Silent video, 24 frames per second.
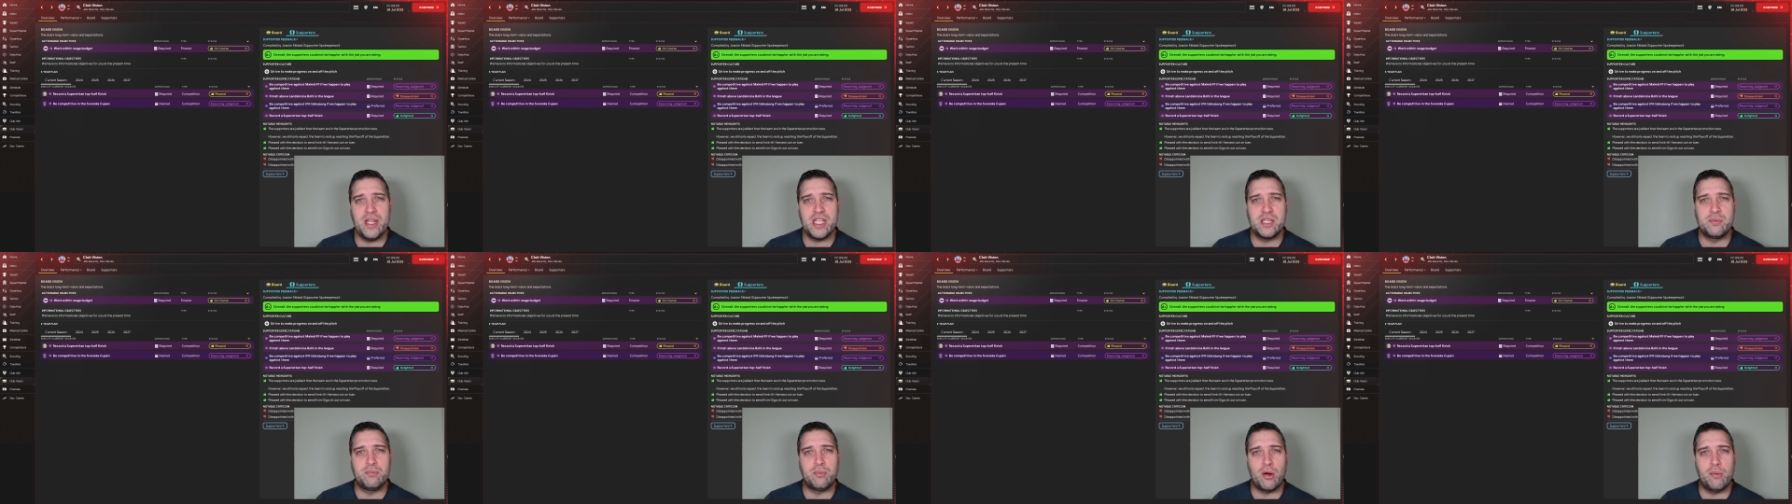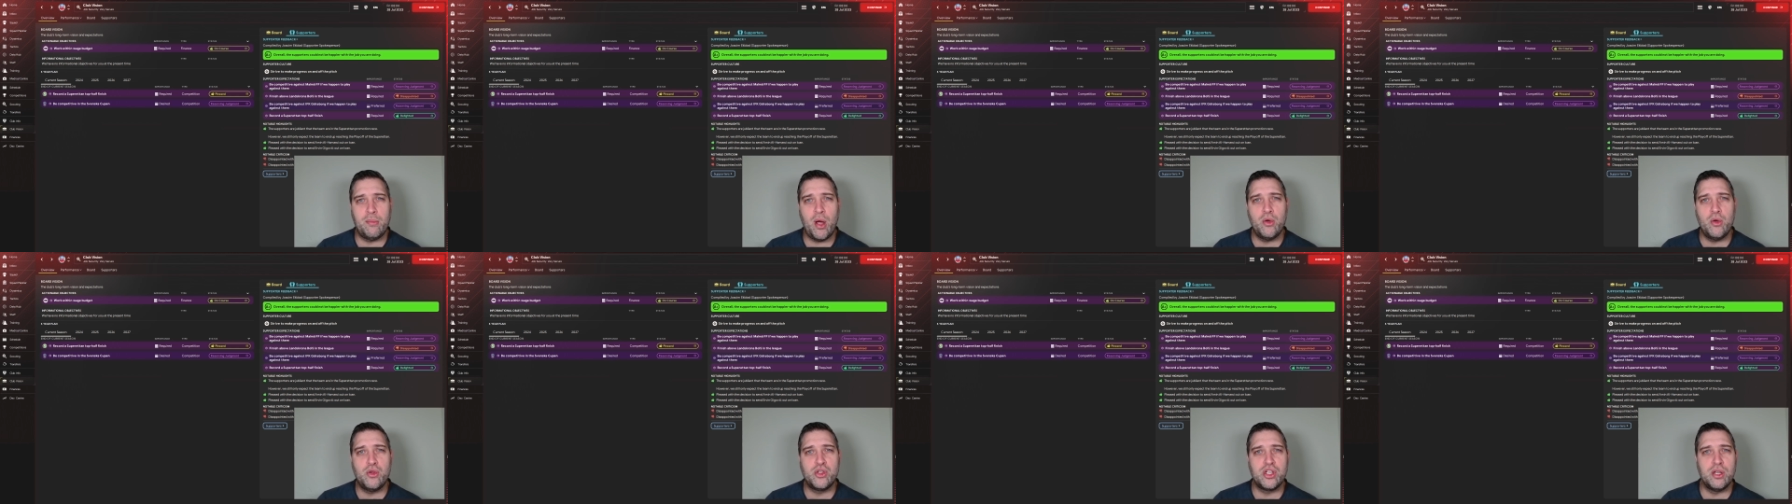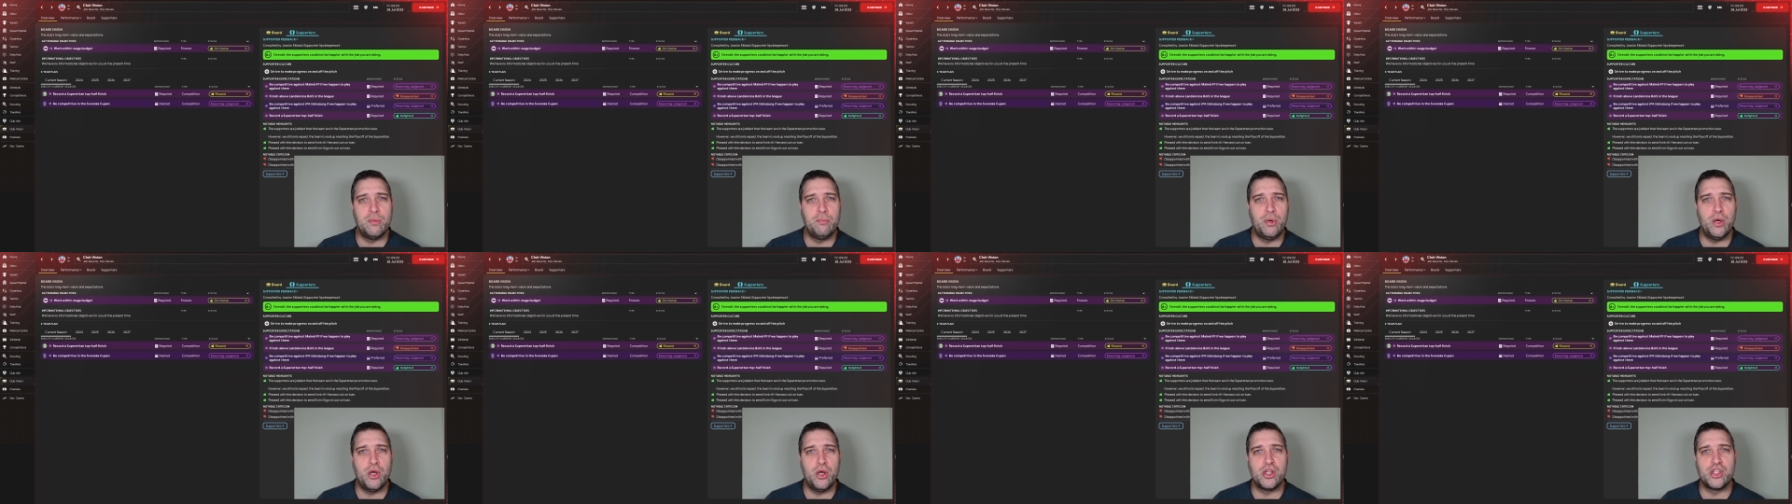promotion
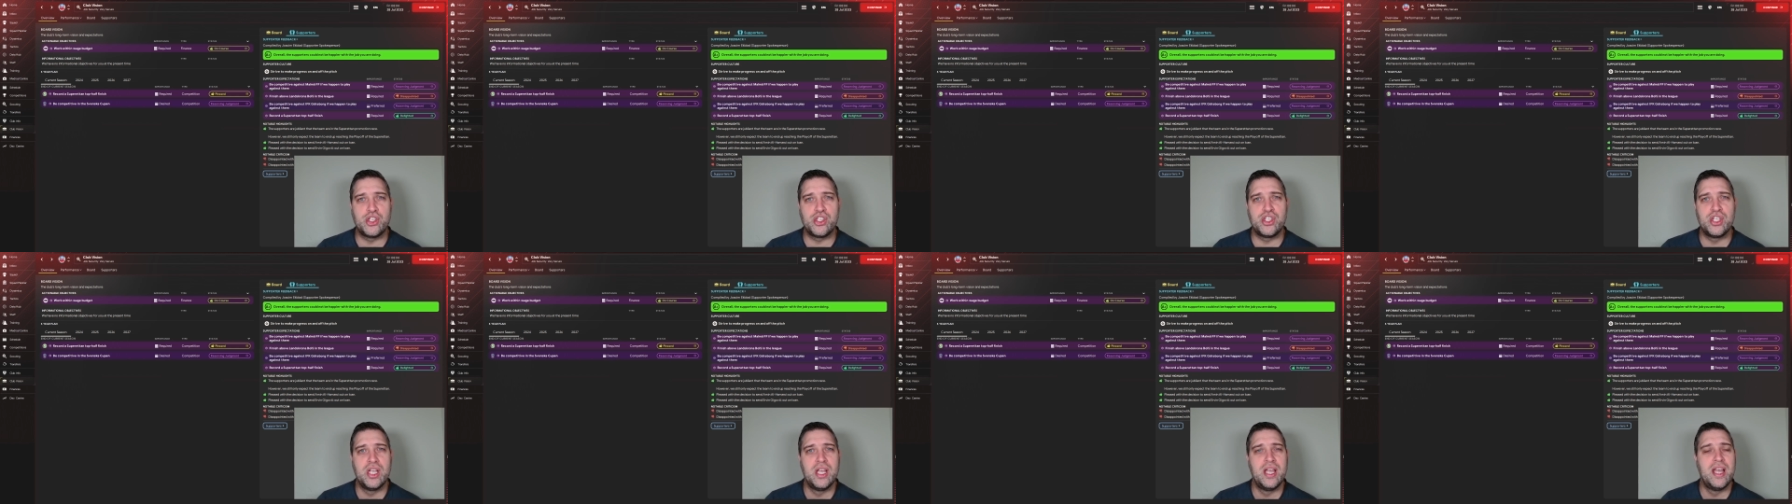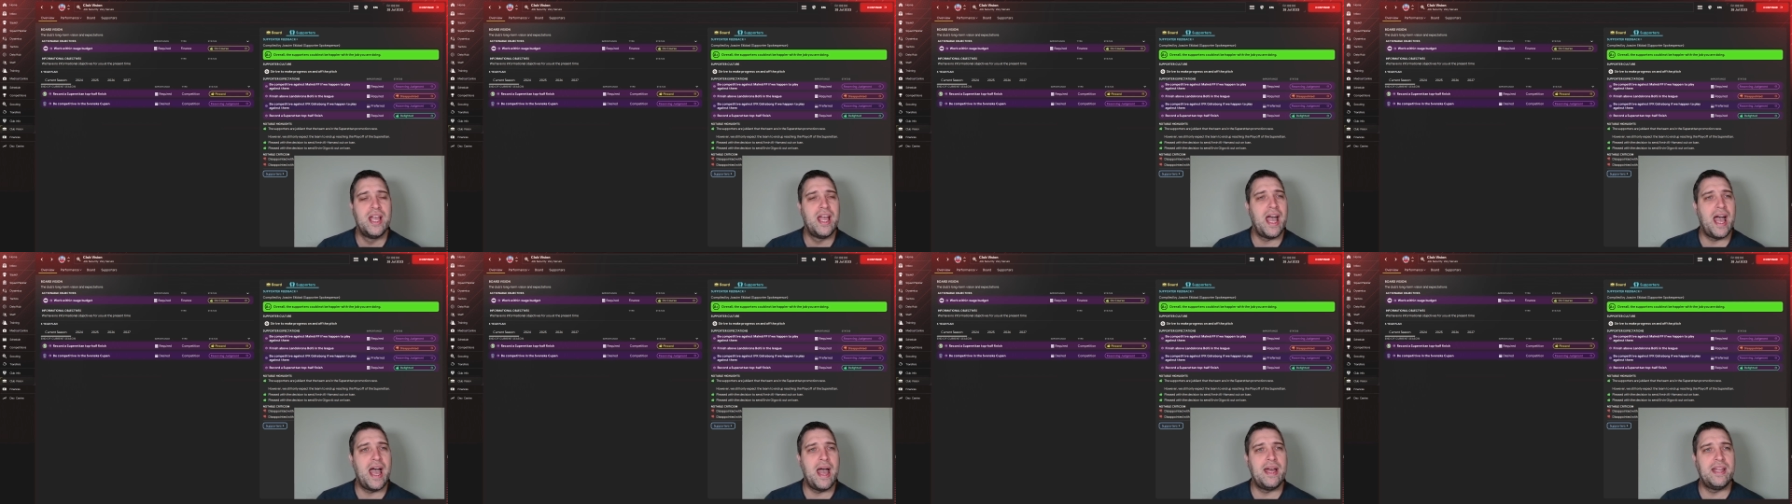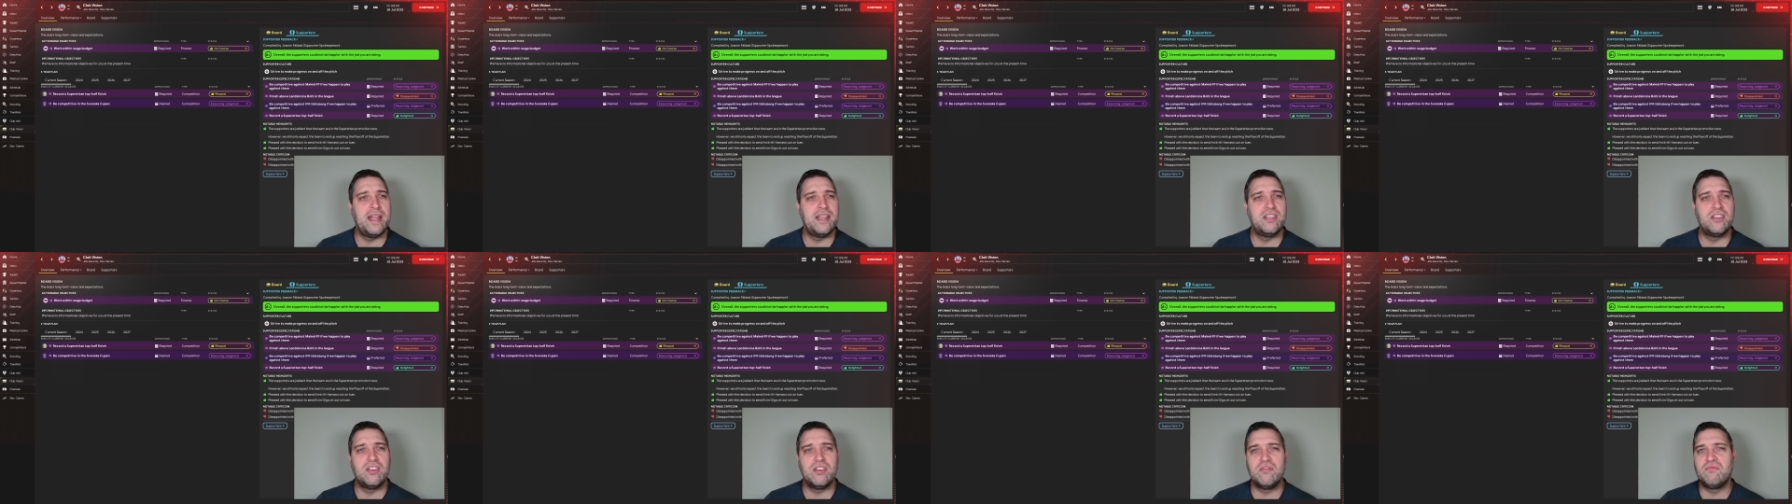push and